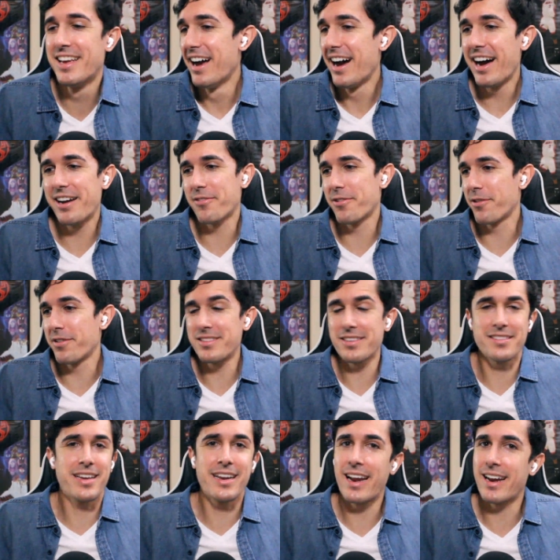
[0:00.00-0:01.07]
I don't know. It's a
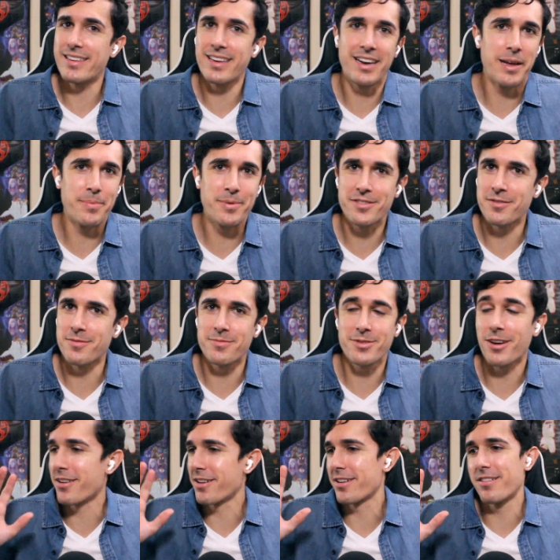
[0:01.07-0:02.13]
10 out of 10 episode.
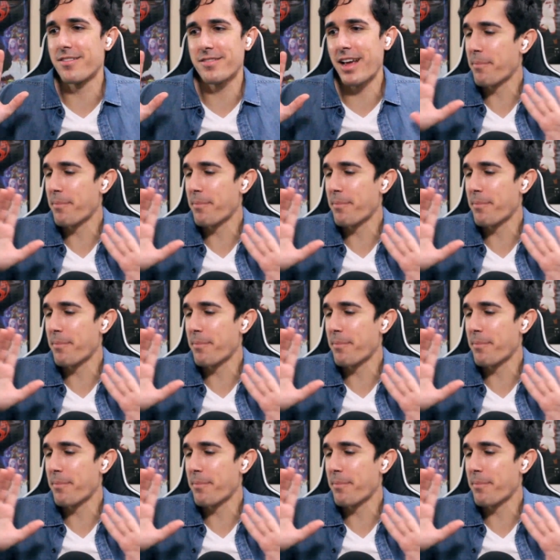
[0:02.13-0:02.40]
Sorry, y'all.